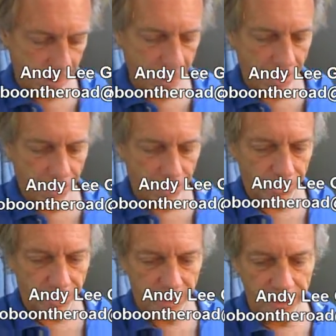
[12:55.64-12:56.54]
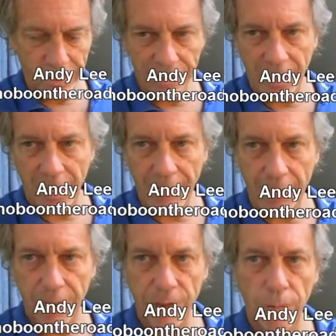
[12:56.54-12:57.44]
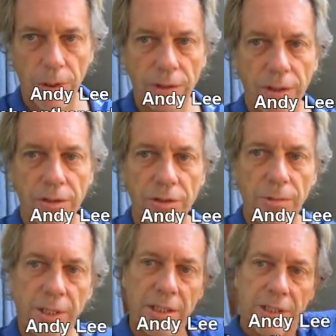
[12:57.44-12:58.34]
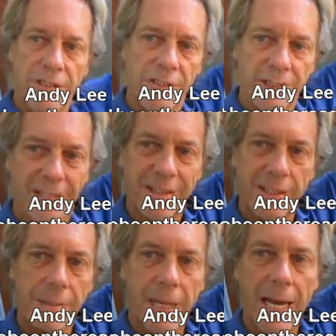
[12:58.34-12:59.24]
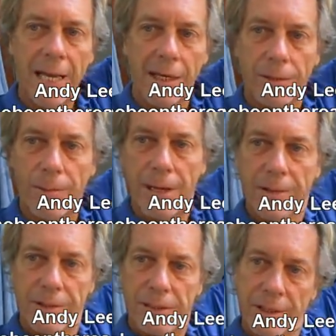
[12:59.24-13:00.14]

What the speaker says: I don't know, he doesn't have that much work to do. So what he does is he ends up hanging around